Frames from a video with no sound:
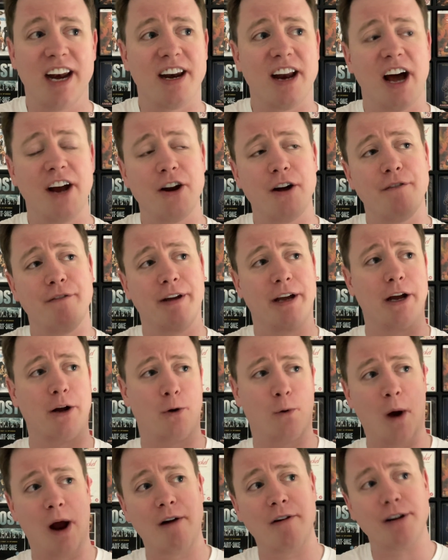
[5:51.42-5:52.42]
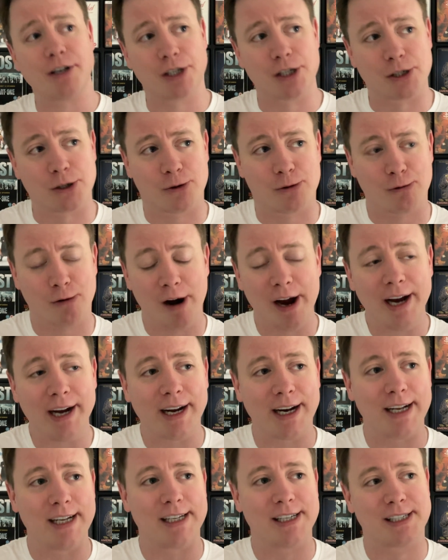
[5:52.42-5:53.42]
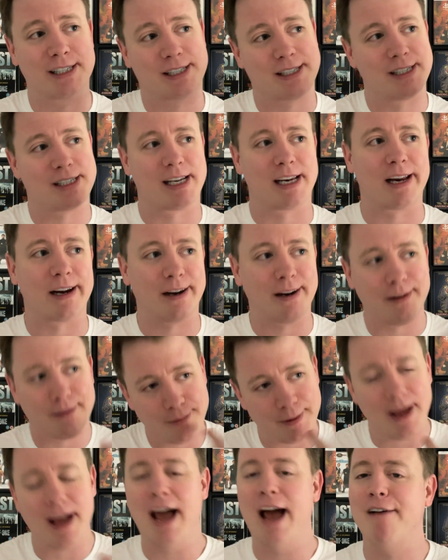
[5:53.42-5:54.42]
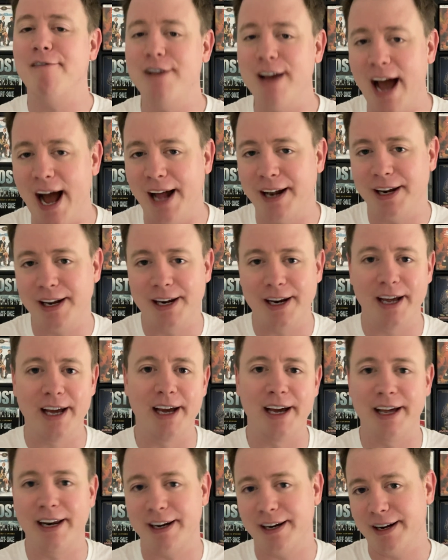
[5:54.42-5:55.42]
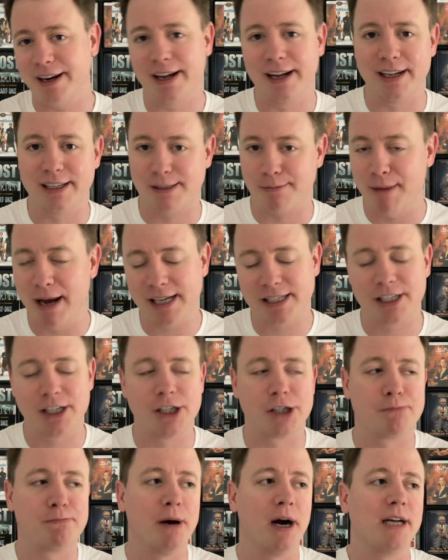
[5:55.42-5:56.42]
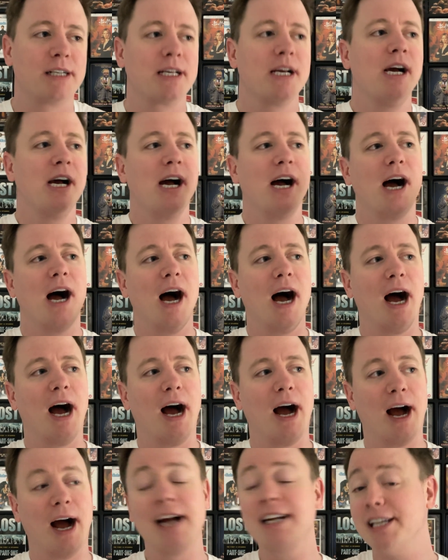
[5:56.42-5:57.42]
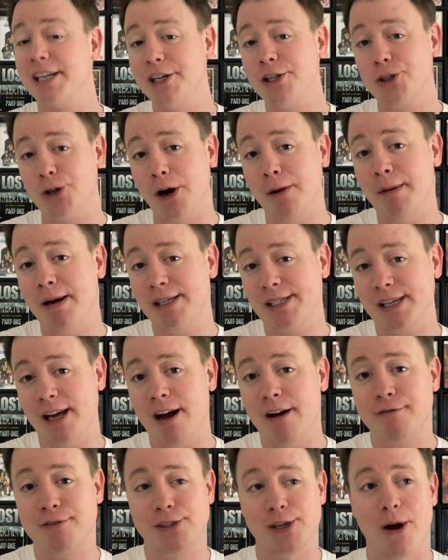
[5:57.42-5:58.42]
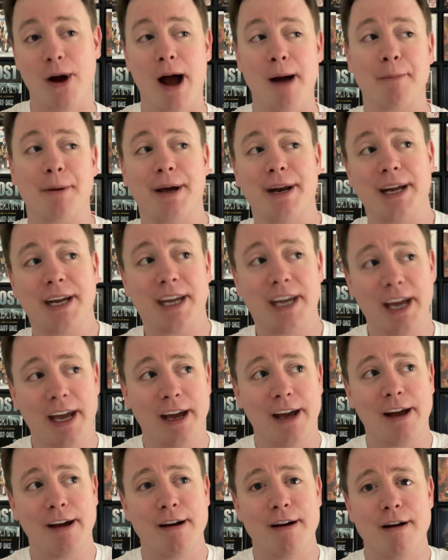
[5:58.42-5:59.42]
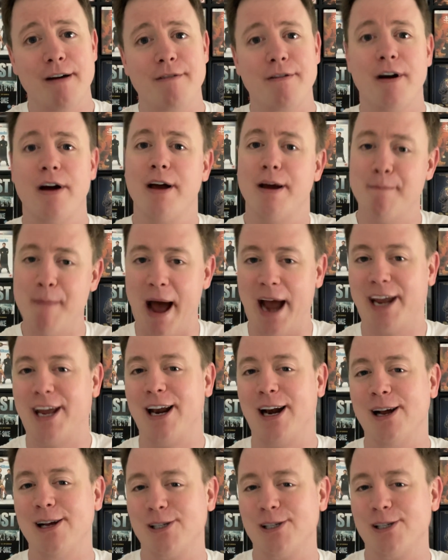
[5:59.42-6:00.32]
I don't think it quite reaches greatness. It's a little heavy-handed in its message, but I did enjoy myself, so I'm gonna give Immaculate a